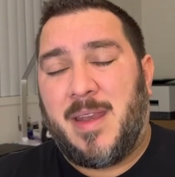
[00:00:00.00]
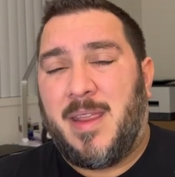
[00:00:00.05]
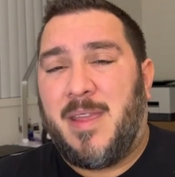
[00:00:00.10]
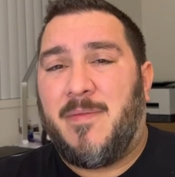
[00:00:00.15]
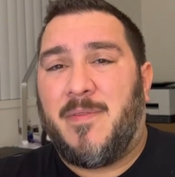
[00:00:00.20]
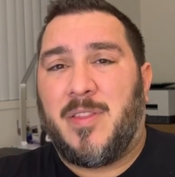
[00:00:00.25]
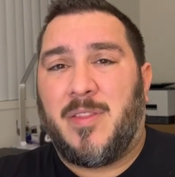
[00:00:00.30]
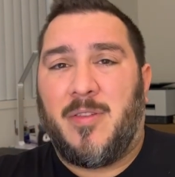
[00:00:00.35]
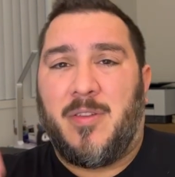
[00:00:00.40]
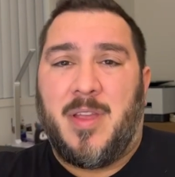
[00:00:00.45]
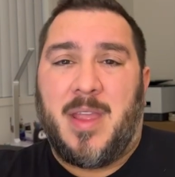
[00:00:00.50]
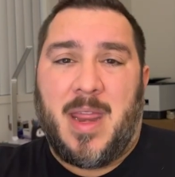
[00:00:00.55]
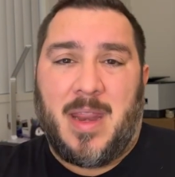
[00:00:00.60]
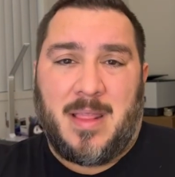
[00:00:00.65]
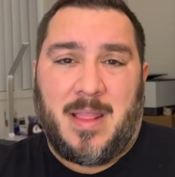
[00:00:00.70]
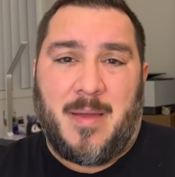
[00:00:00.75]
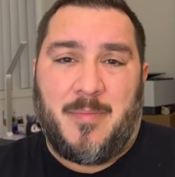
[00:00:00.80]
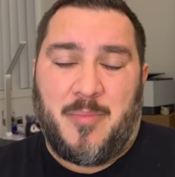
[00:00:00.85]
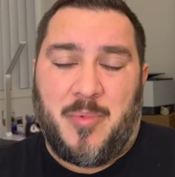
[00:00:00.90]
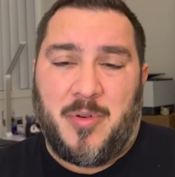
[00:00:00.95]
Even though you're getting
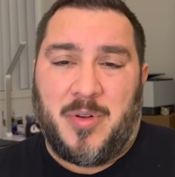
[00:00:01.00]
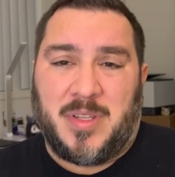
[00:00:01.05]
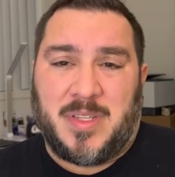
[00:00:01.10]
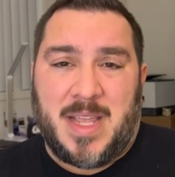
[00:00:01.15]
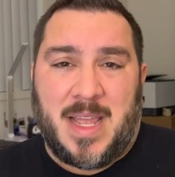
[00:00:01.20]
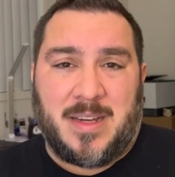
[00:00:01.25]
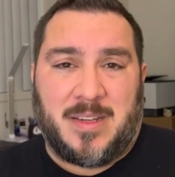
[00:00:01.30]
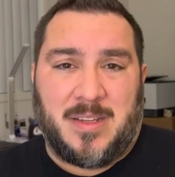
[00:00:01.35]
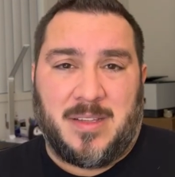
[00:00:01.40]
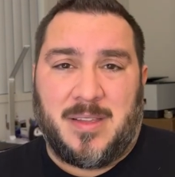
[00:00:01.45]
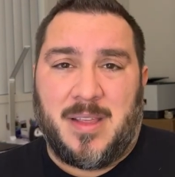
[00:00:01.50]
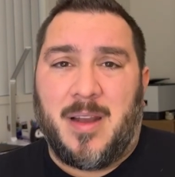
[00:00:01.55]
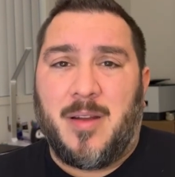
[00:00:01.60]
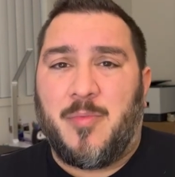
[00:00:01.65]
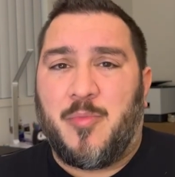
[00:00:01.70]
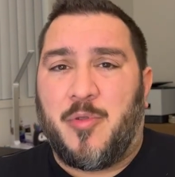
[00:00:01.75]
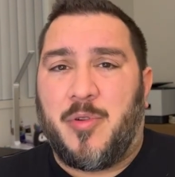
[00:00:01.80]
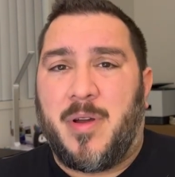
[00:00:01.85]
that bonus action teleport